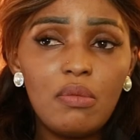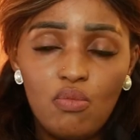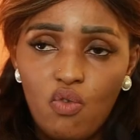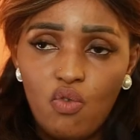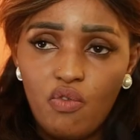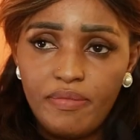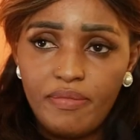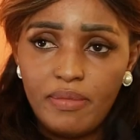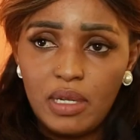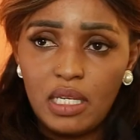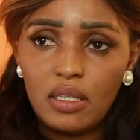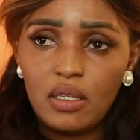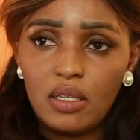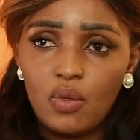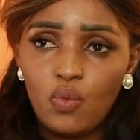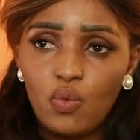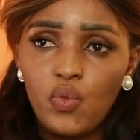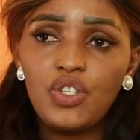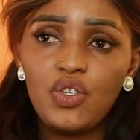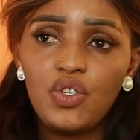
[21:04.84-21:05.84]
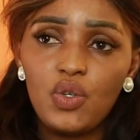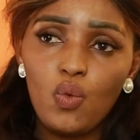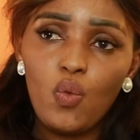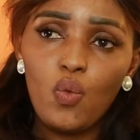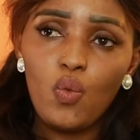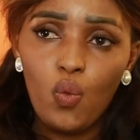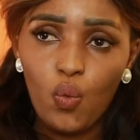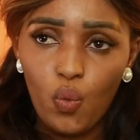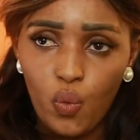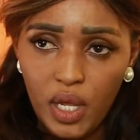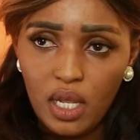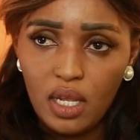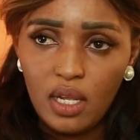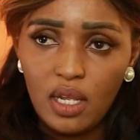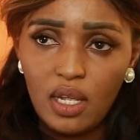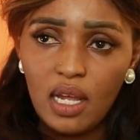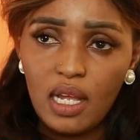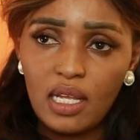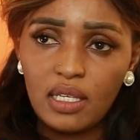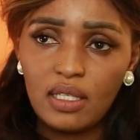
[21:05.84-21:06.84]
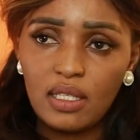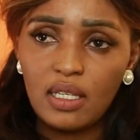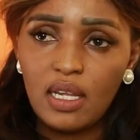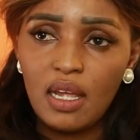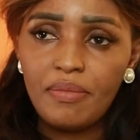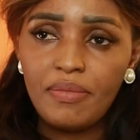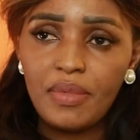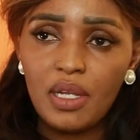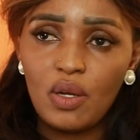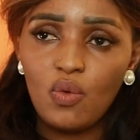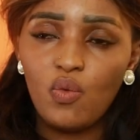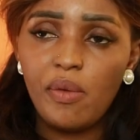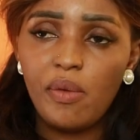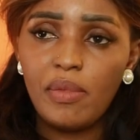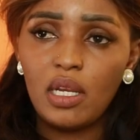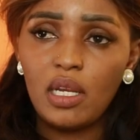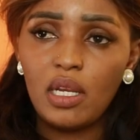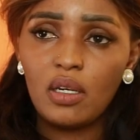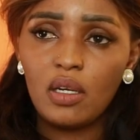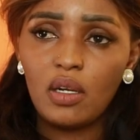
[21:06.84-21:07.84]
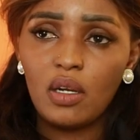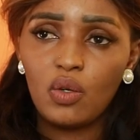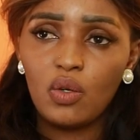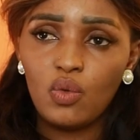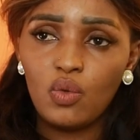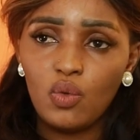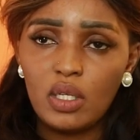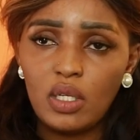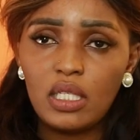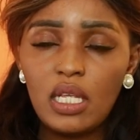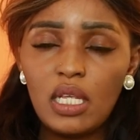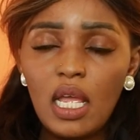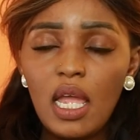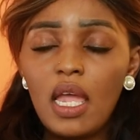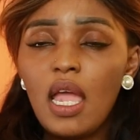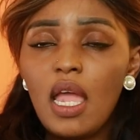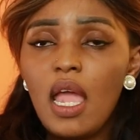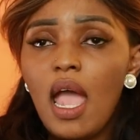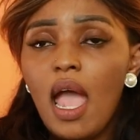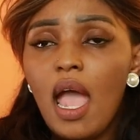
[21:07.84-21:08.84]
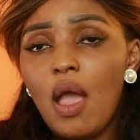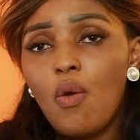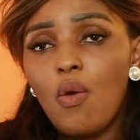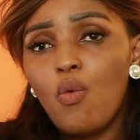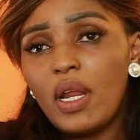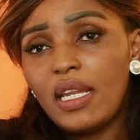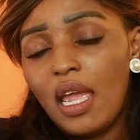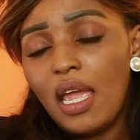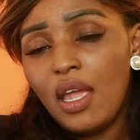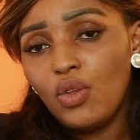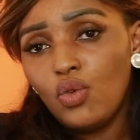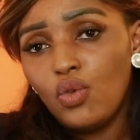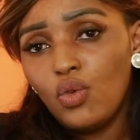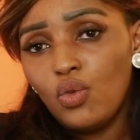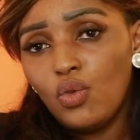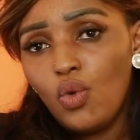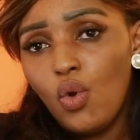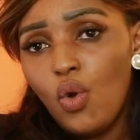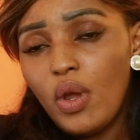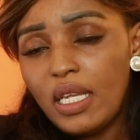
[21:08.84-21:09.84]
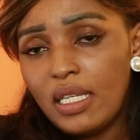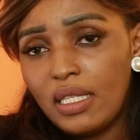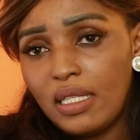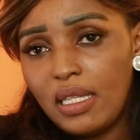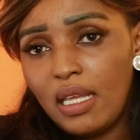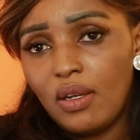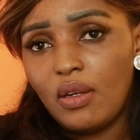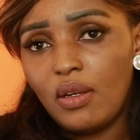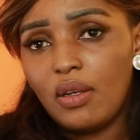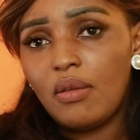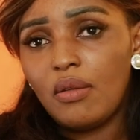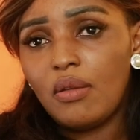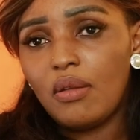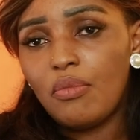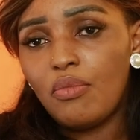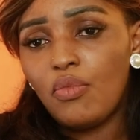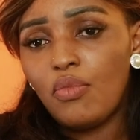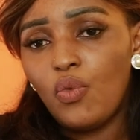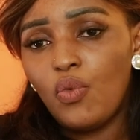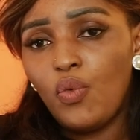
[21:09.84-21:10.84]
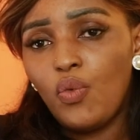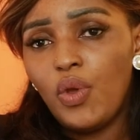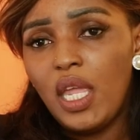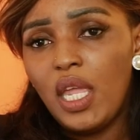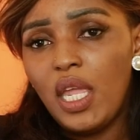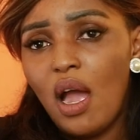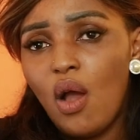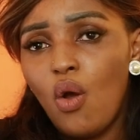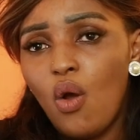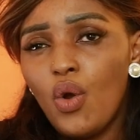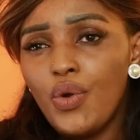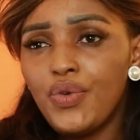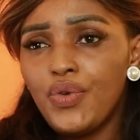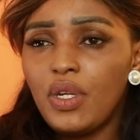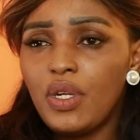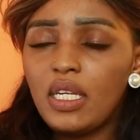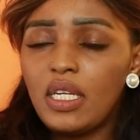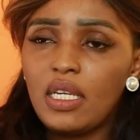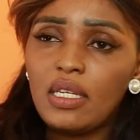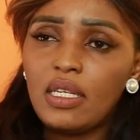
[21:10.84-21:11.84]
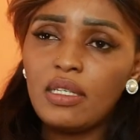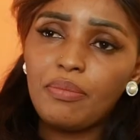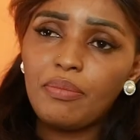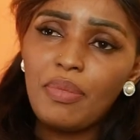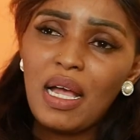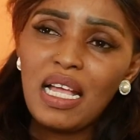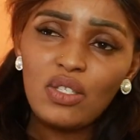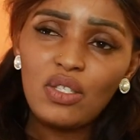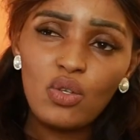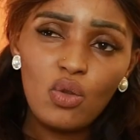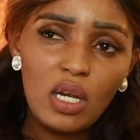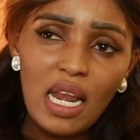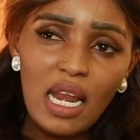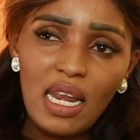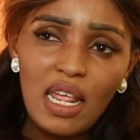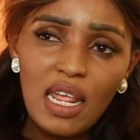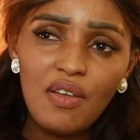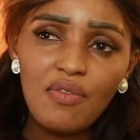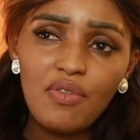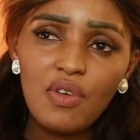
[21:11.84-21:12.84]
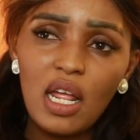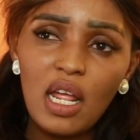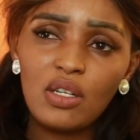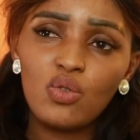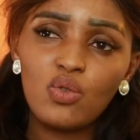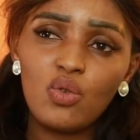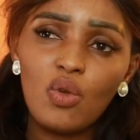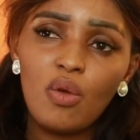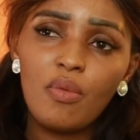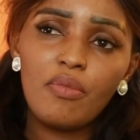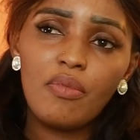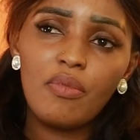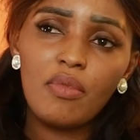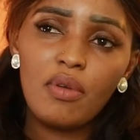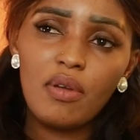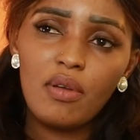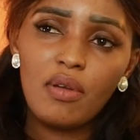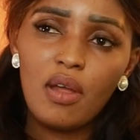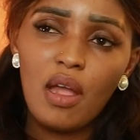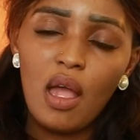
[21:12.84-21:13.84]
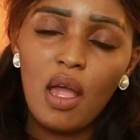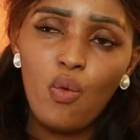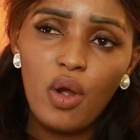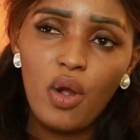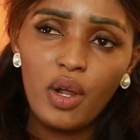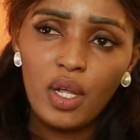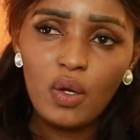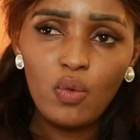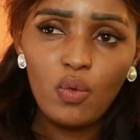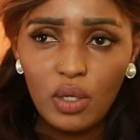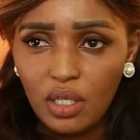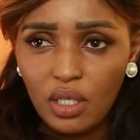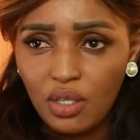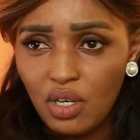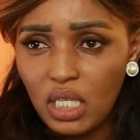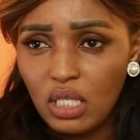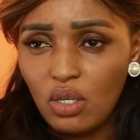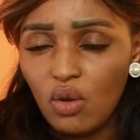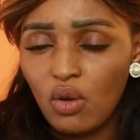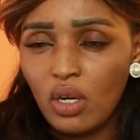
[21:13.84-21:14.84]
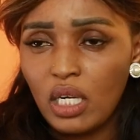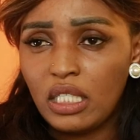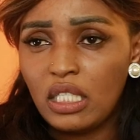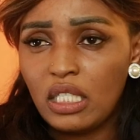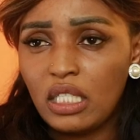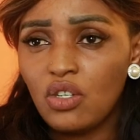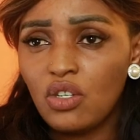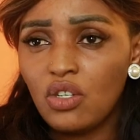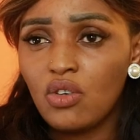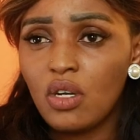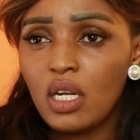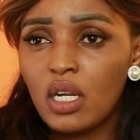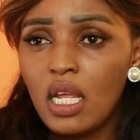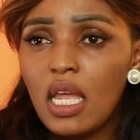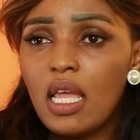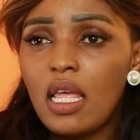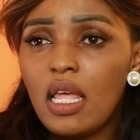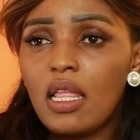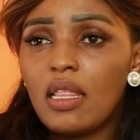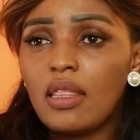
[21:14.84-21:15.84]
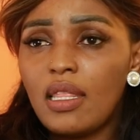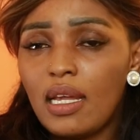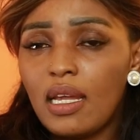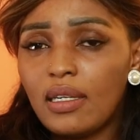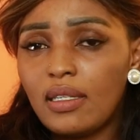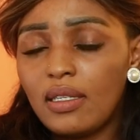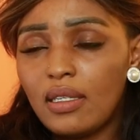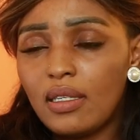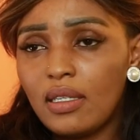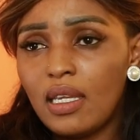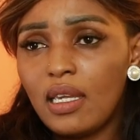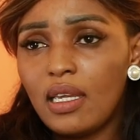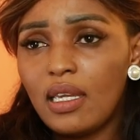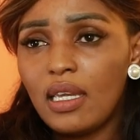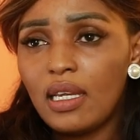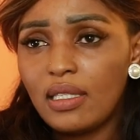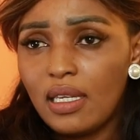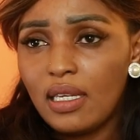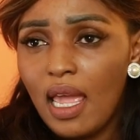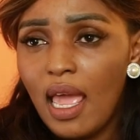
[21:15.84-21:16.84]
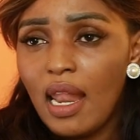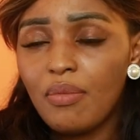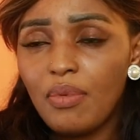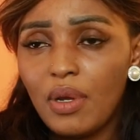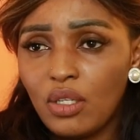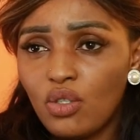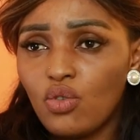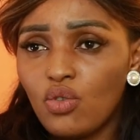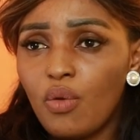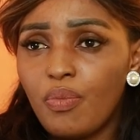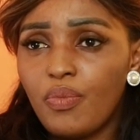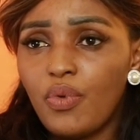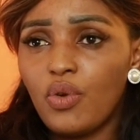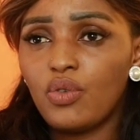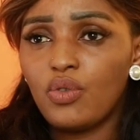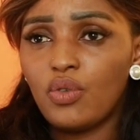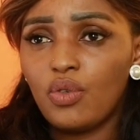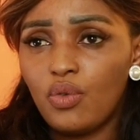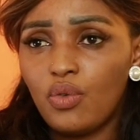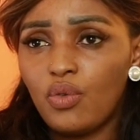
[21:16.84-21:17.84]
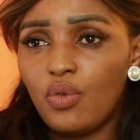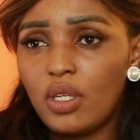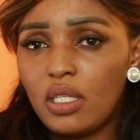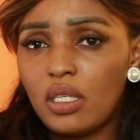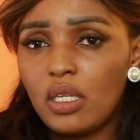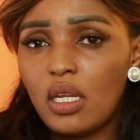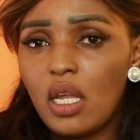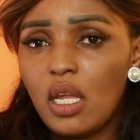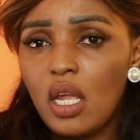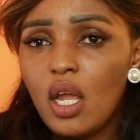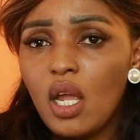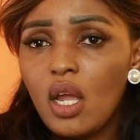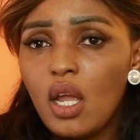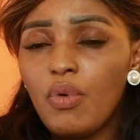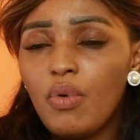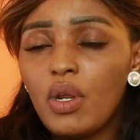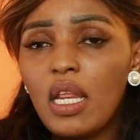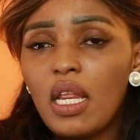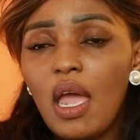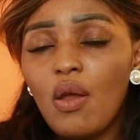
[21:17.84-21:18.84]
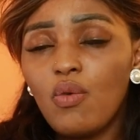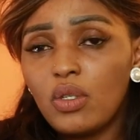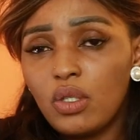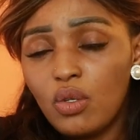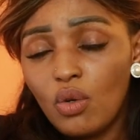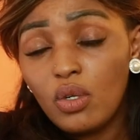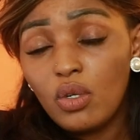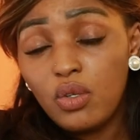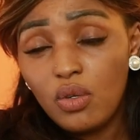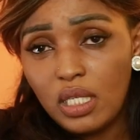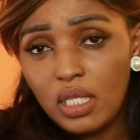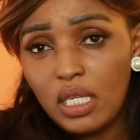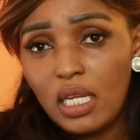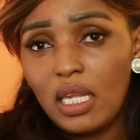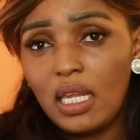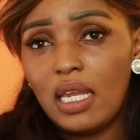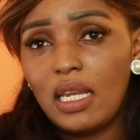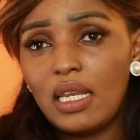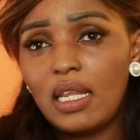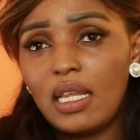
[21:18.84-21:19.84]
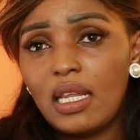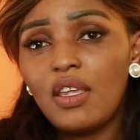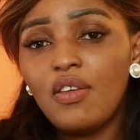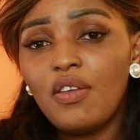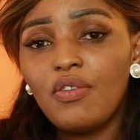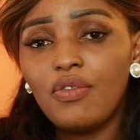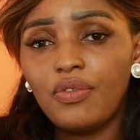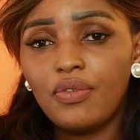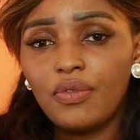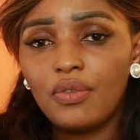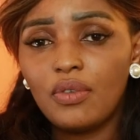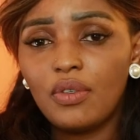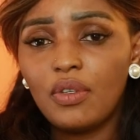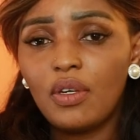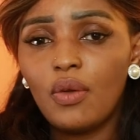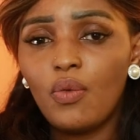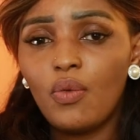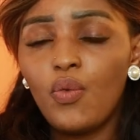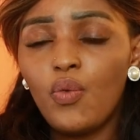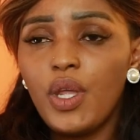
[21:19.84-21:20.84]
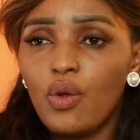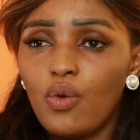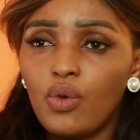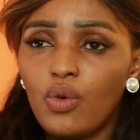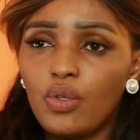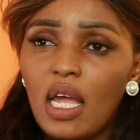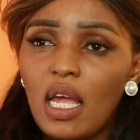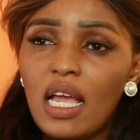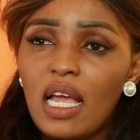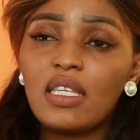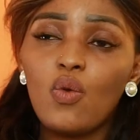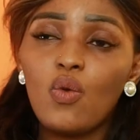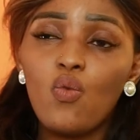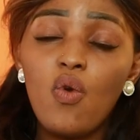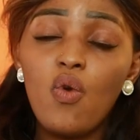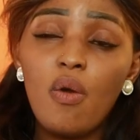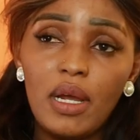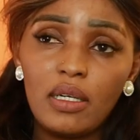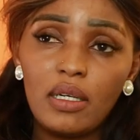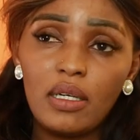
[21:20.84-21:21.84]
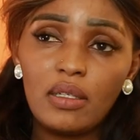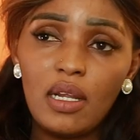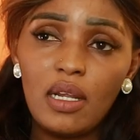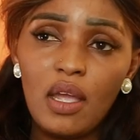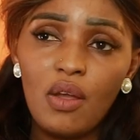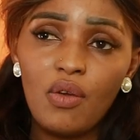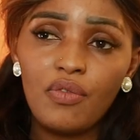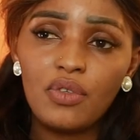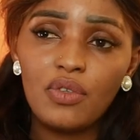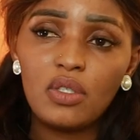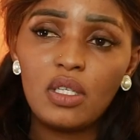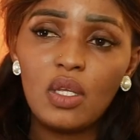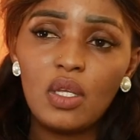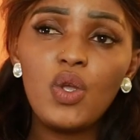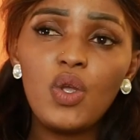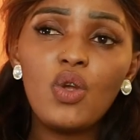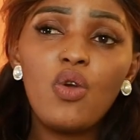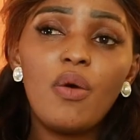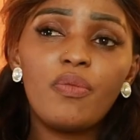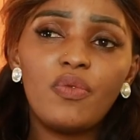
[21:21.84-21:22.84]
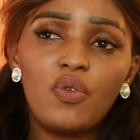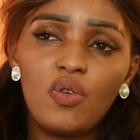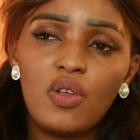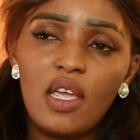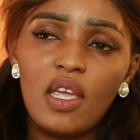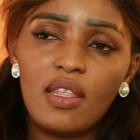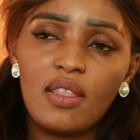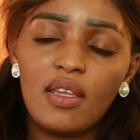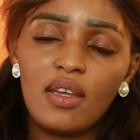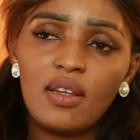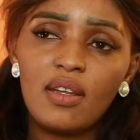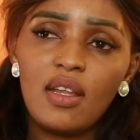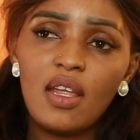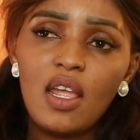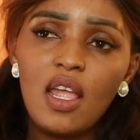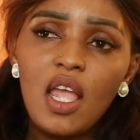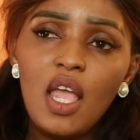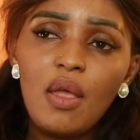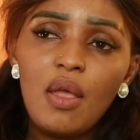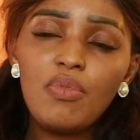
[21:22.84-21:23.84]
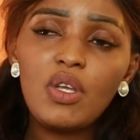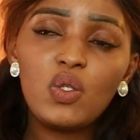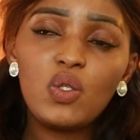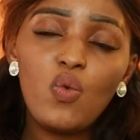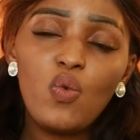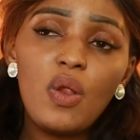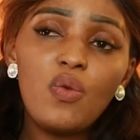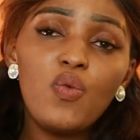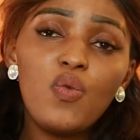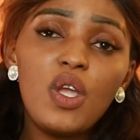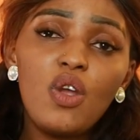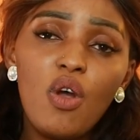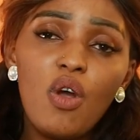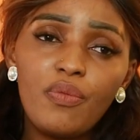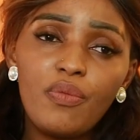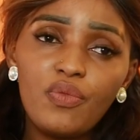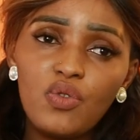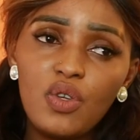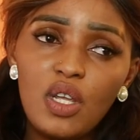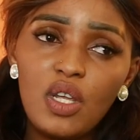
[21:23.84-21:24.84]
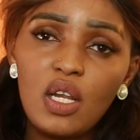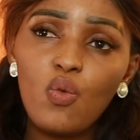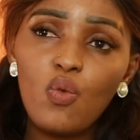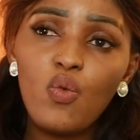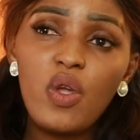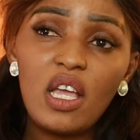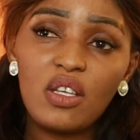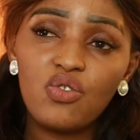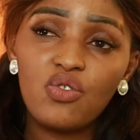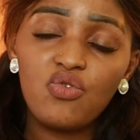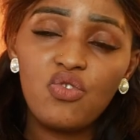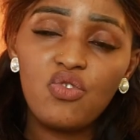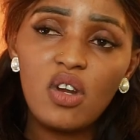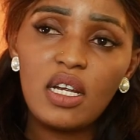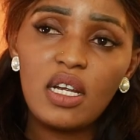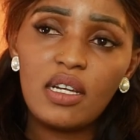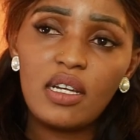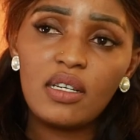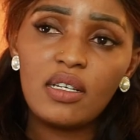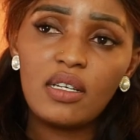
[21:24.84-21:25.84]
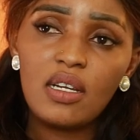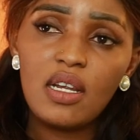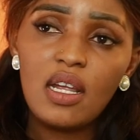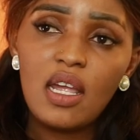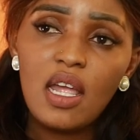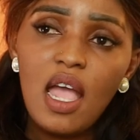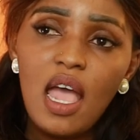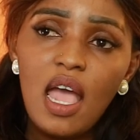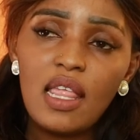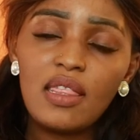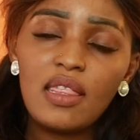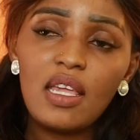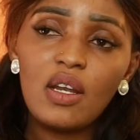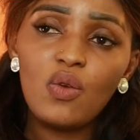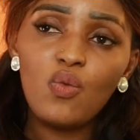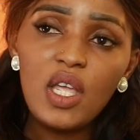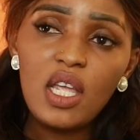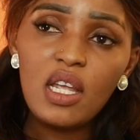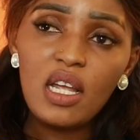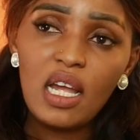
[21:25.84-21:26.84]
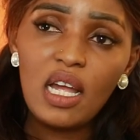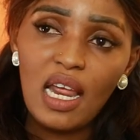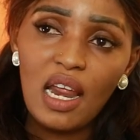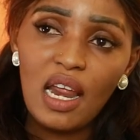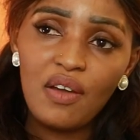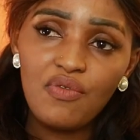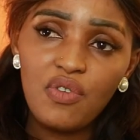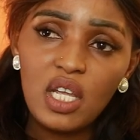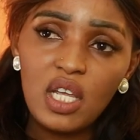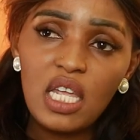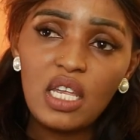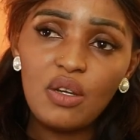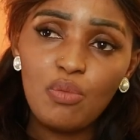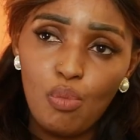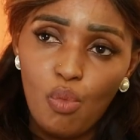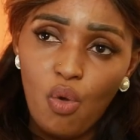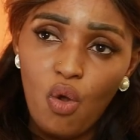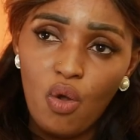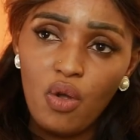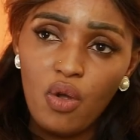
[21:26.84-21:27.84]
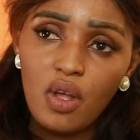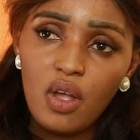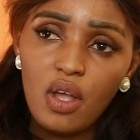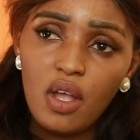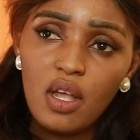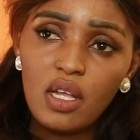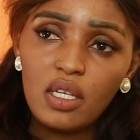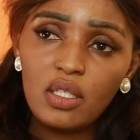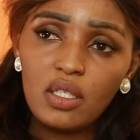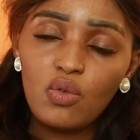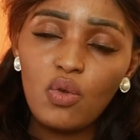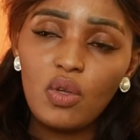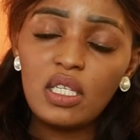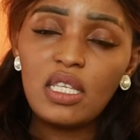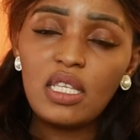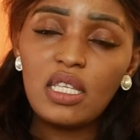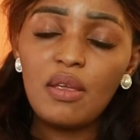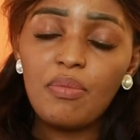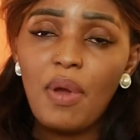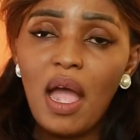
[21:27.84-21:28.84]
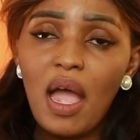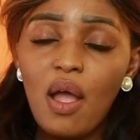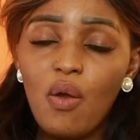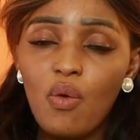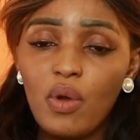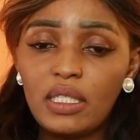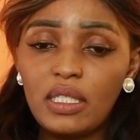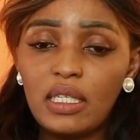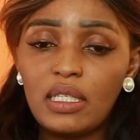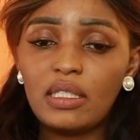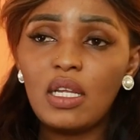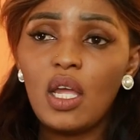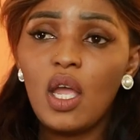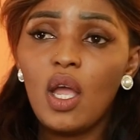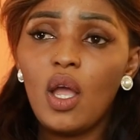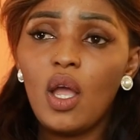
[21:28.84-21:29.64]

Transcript: movement, which we as Gambian women do this. What I know is that we are all doing in personal level, and some are working with great organizations that they get help and support to do it. But I was also thinking that if we could, as a woman, I often say, we come together. Because when we come together, we are stronger. Mm-hmm. And then we can advocate more. Yeah. So it's a power that